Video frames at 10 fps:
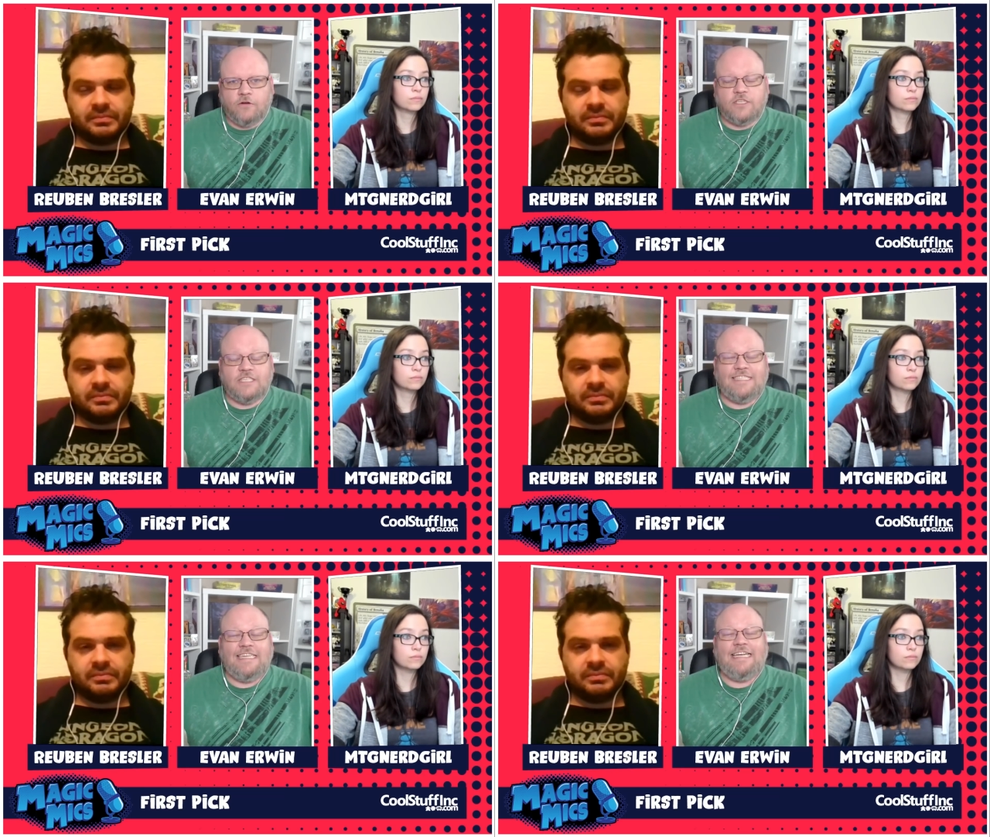Speaker 1: are
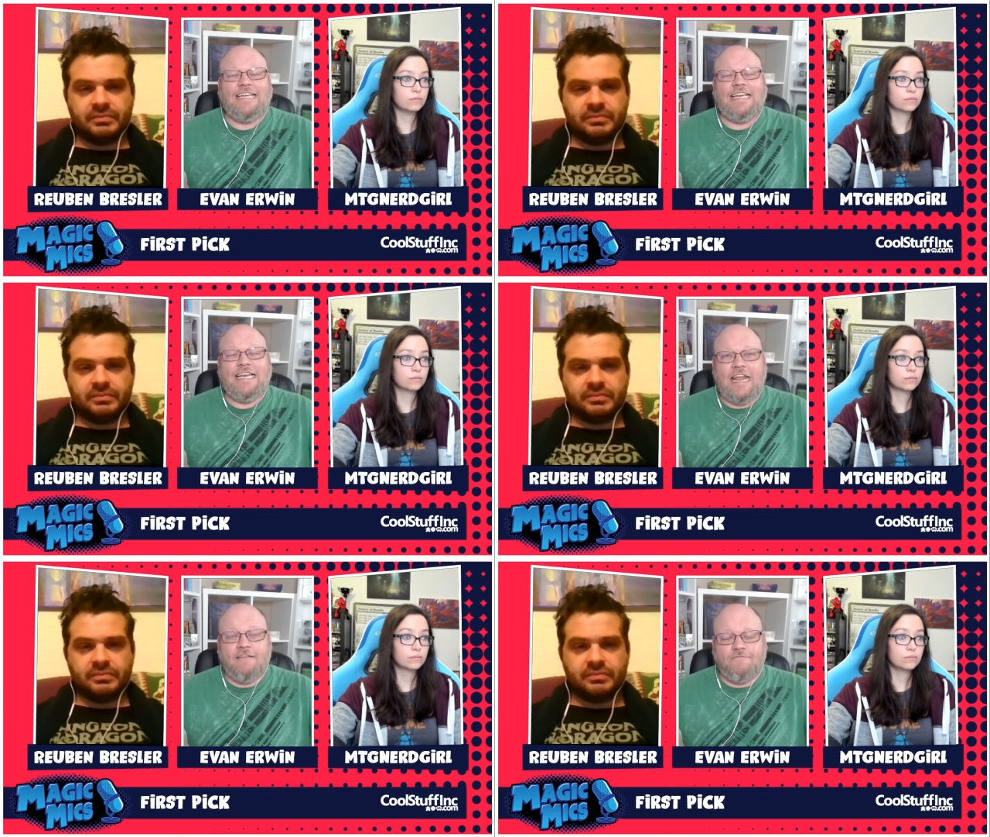
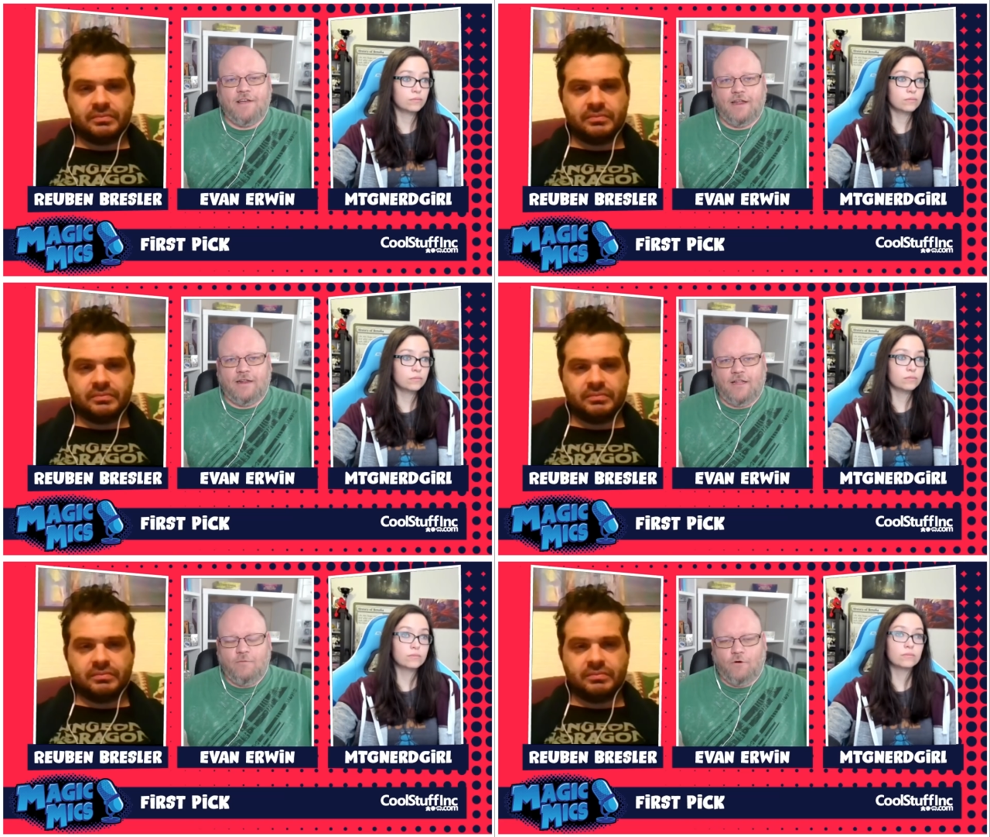
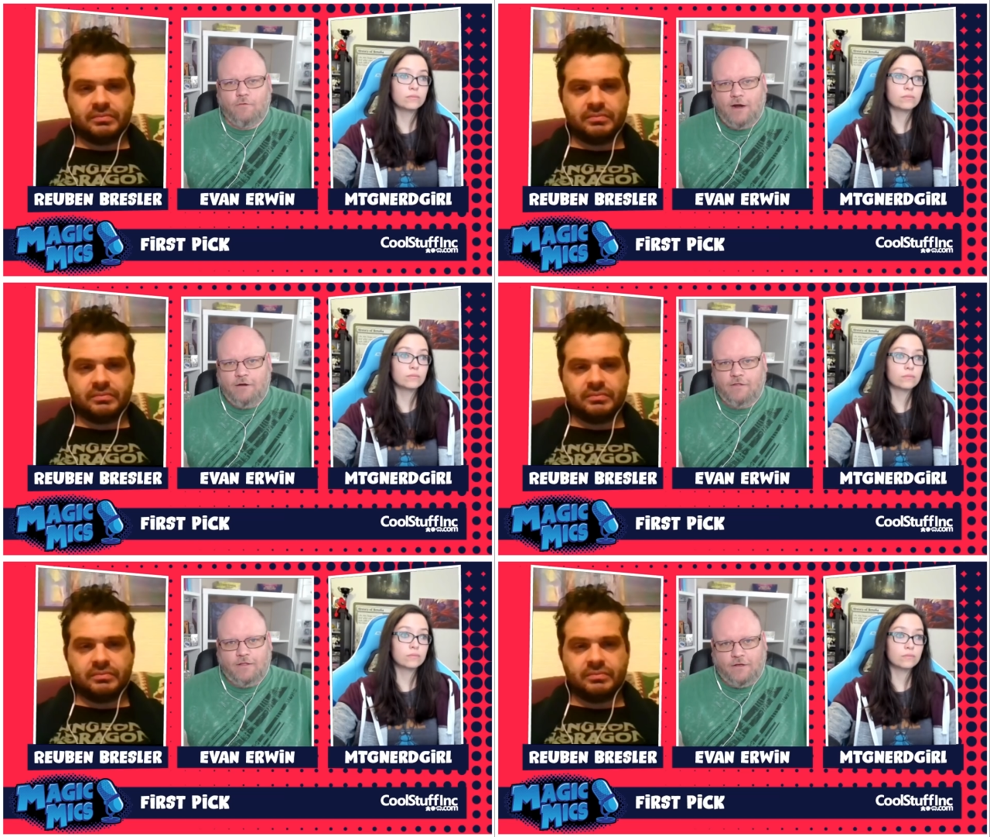significantly more
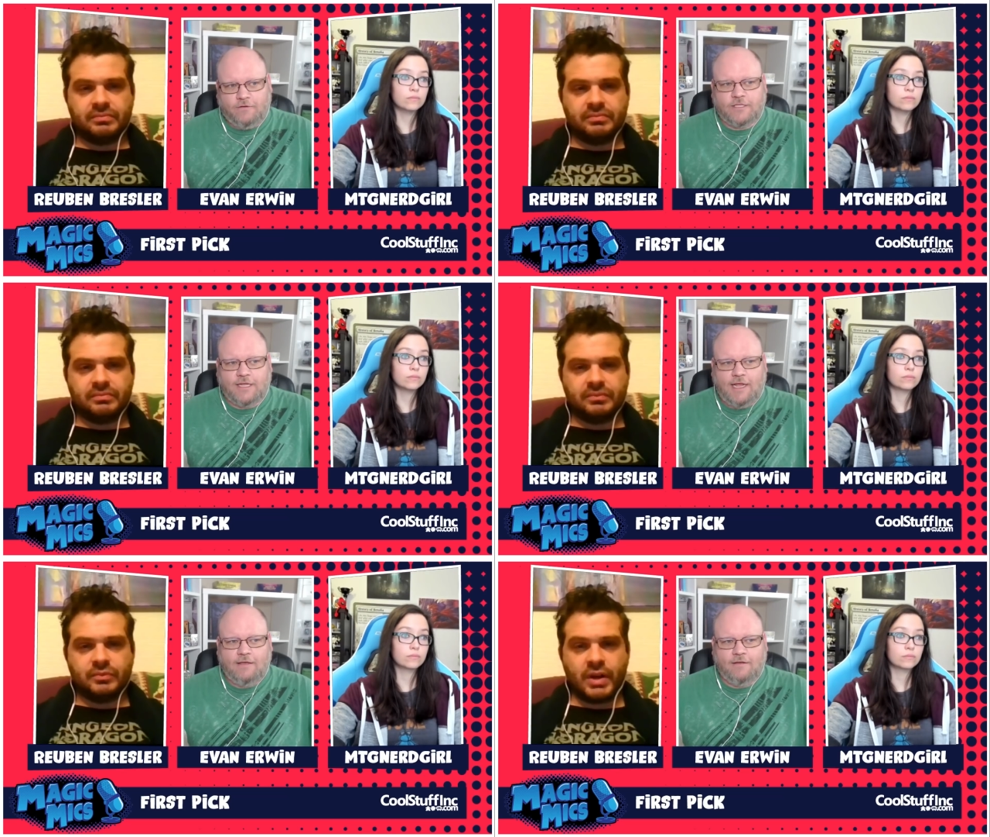rare than those.
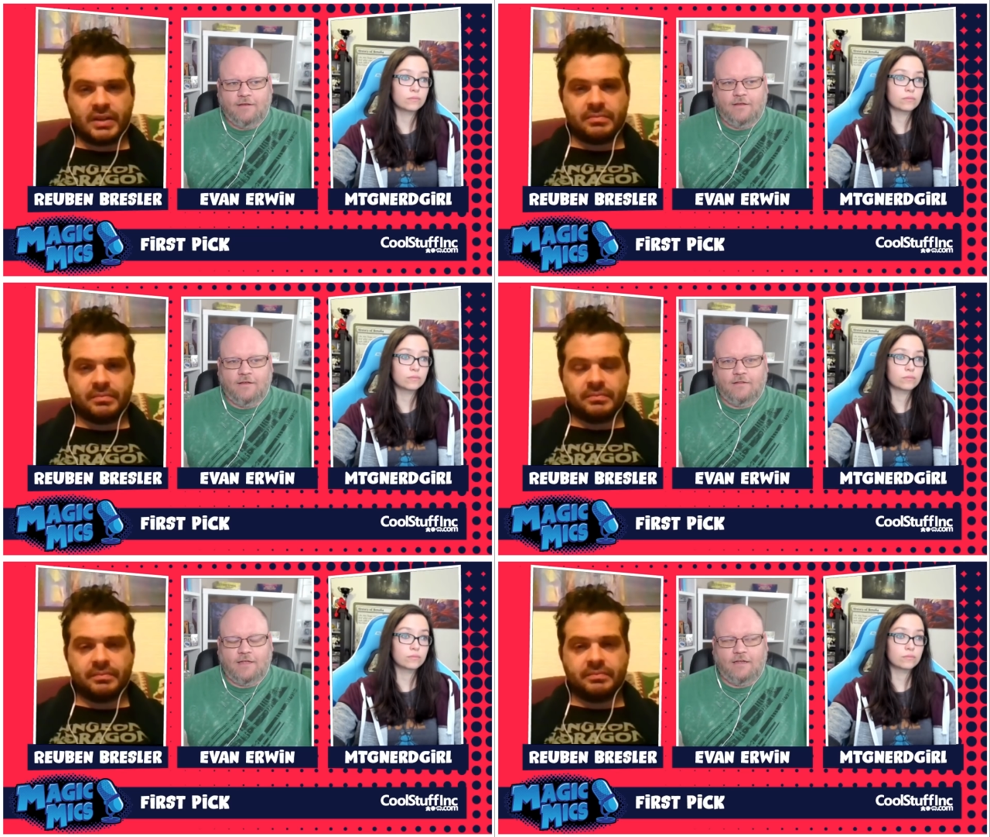Like, right.
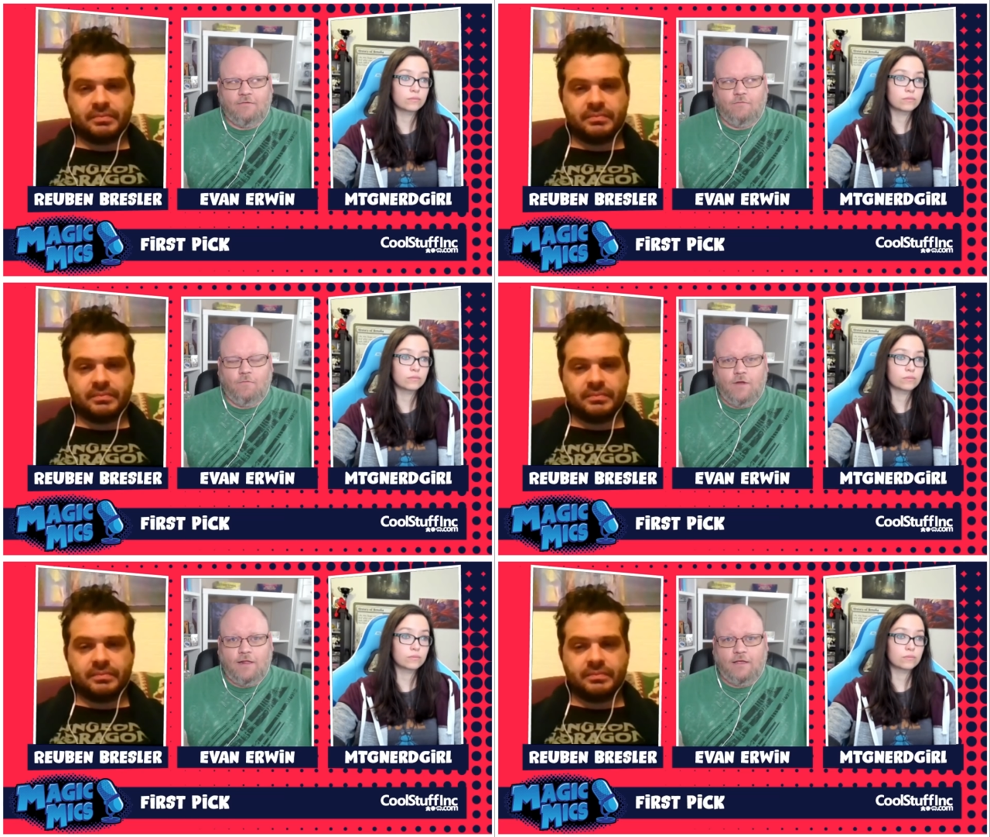Like,
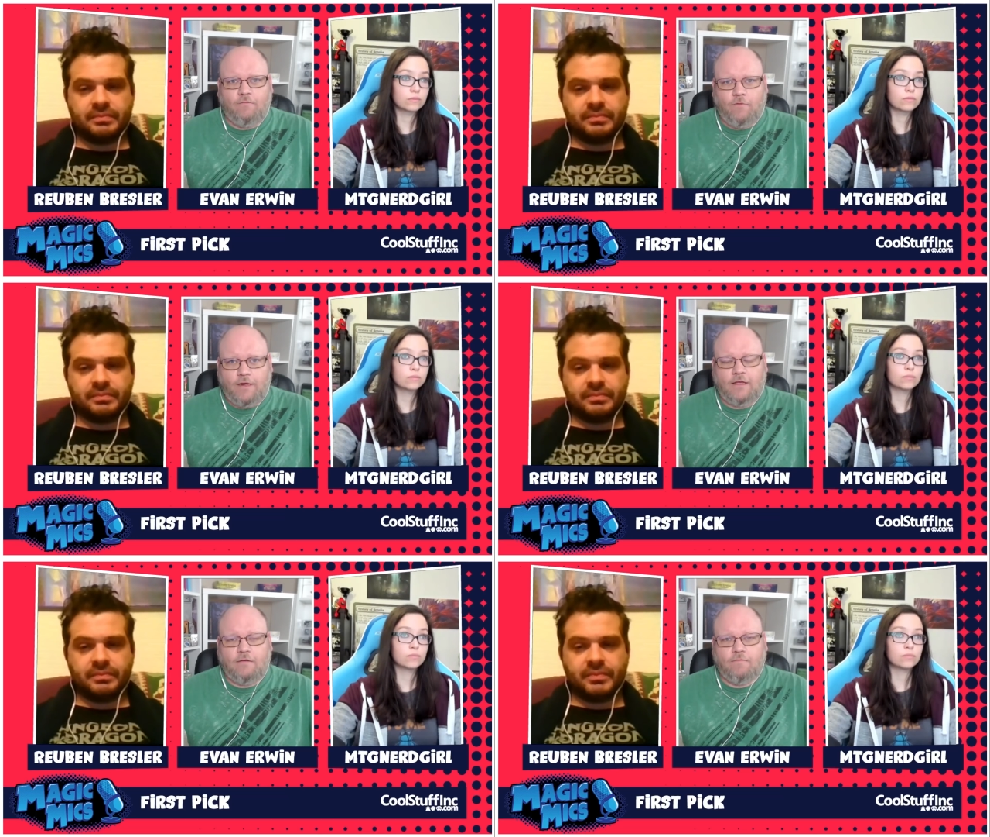really,
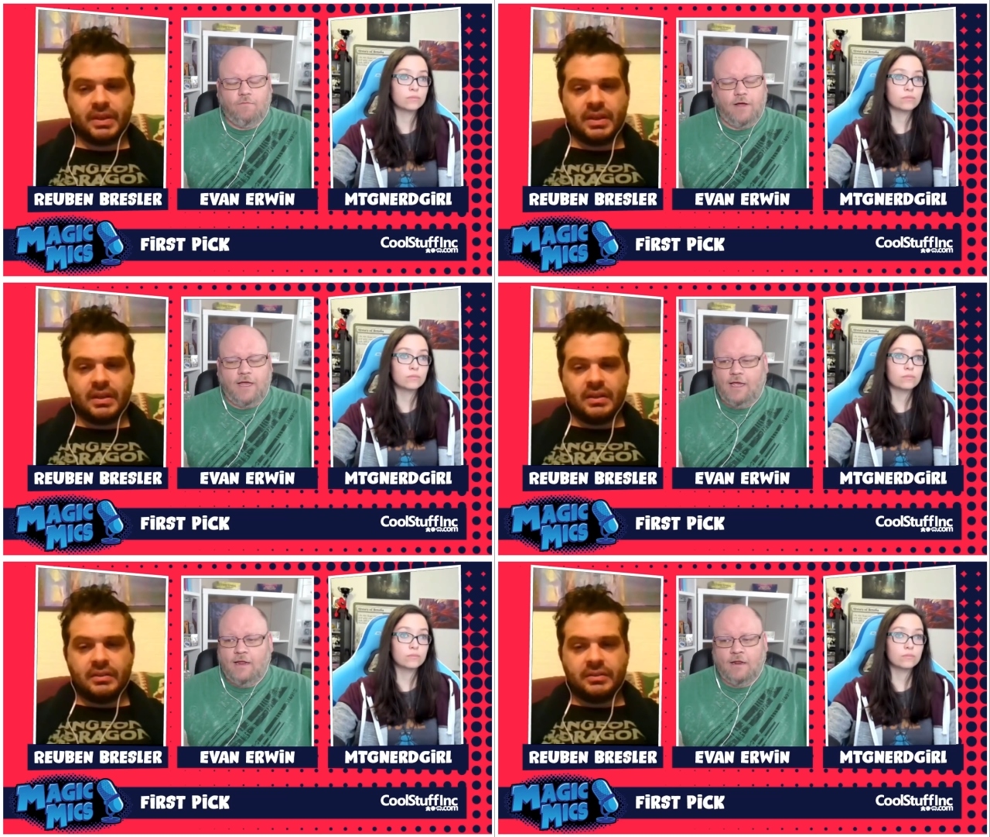really
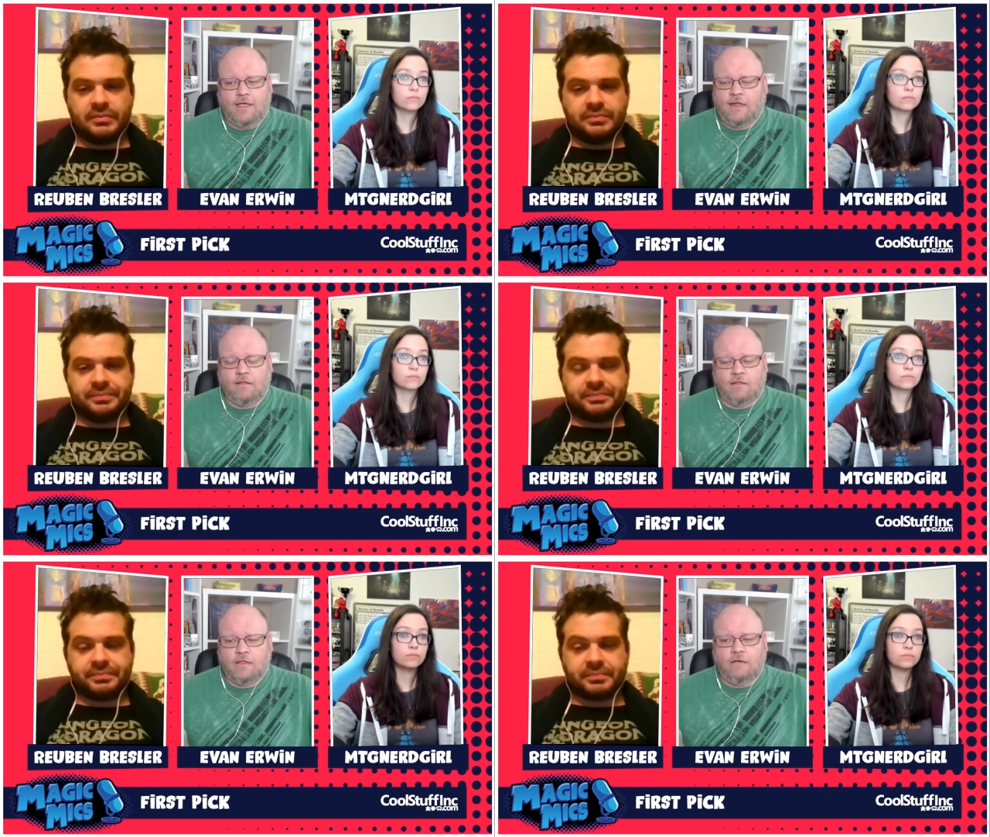way. And
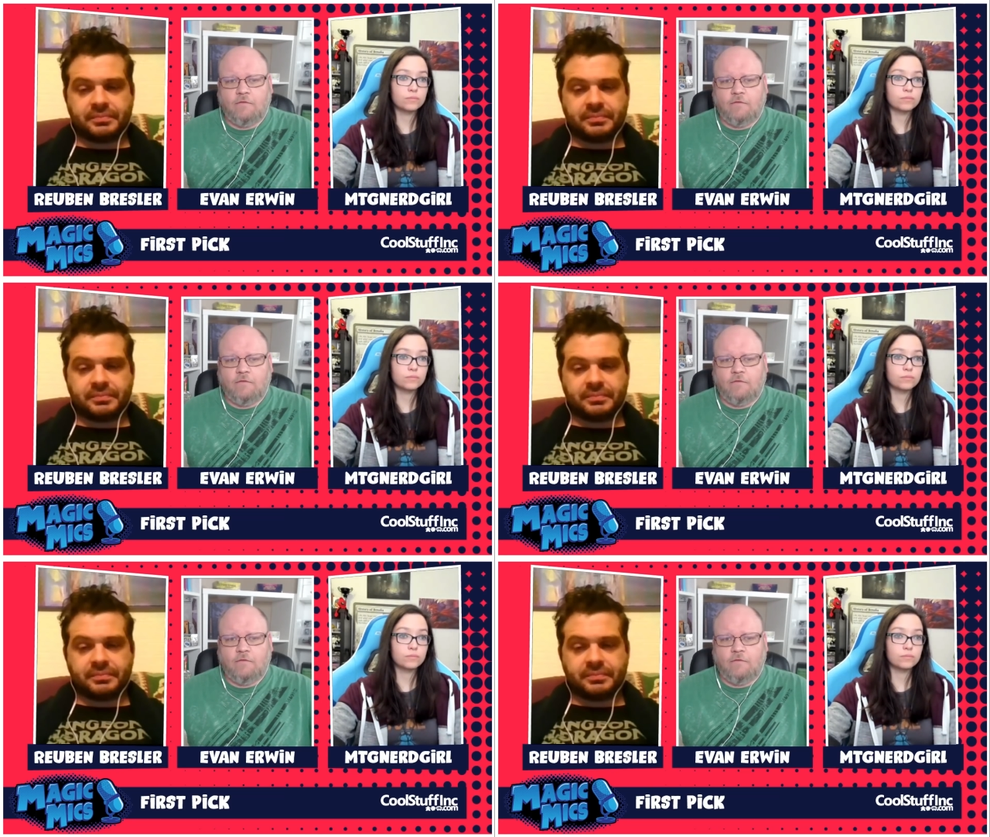again, the